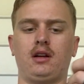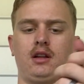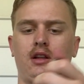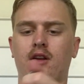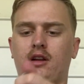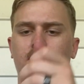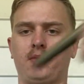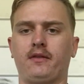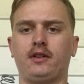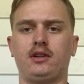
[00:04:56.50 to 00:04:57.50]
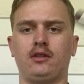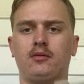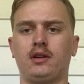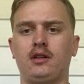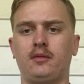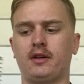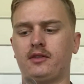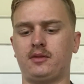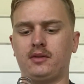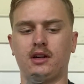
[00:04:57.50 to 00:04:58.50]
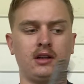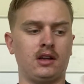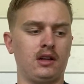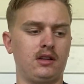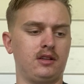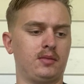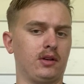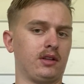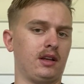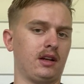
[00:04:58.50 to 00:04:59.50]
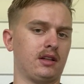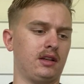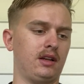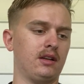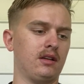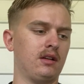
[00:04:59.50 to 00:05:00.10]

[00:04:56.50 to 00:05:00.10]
and then you got your buffer tube and your buffer spring. These both can get cleaned.